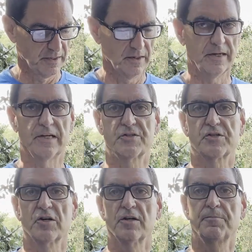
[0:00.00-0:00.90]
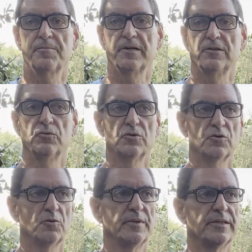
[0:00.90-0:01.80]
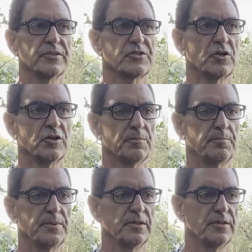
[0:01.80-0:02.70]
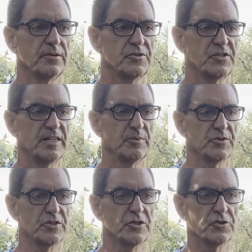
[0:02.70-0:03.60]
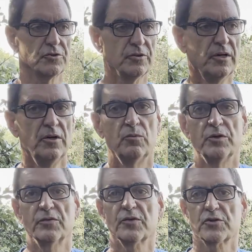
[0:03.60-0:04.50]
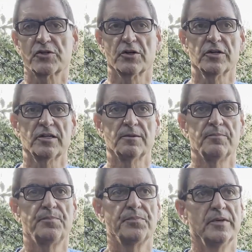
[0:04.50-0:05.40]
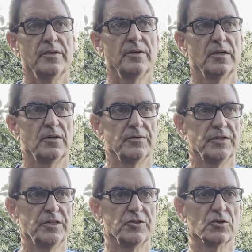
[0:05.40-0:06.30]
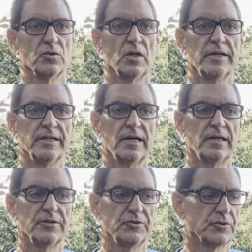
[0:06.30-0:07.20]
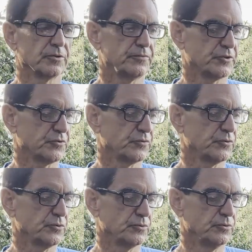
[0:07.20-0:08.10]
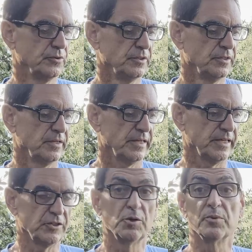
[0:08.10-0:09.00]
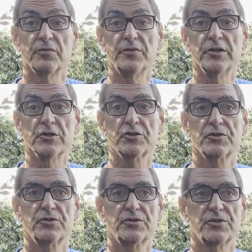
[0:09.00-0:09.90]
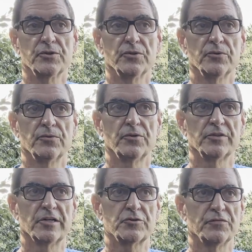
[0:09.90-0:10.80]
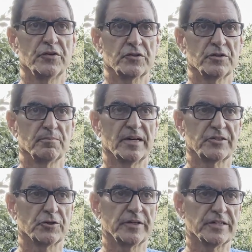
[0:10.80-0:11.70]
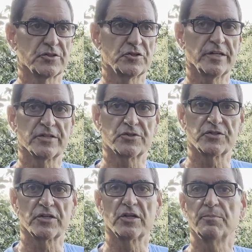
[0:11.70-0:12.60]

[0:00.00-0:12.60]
And startup, I alluded a little bit, startup stabilization. When you first start up, you need to go light on your fish food and number fish till the nitrogen fixing bacteria has a chance to set up.